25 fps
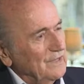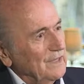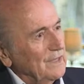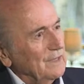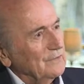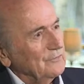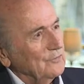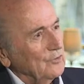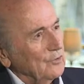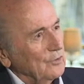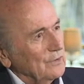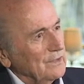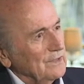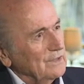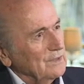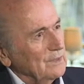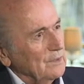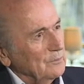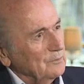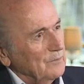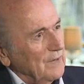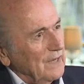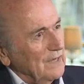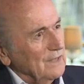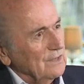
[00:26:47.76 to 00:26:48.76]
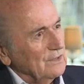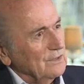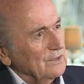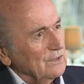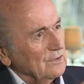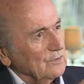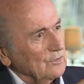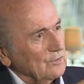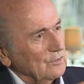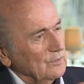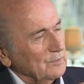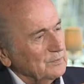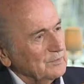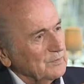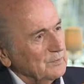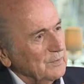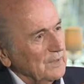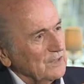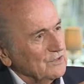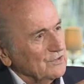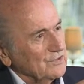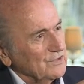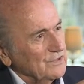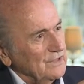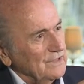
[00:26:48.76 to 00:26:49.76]
we have already played in groups
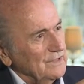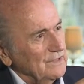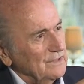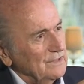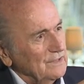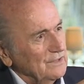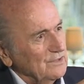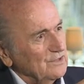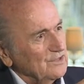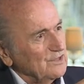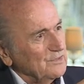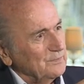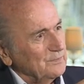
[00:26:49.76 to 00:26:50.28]
by three in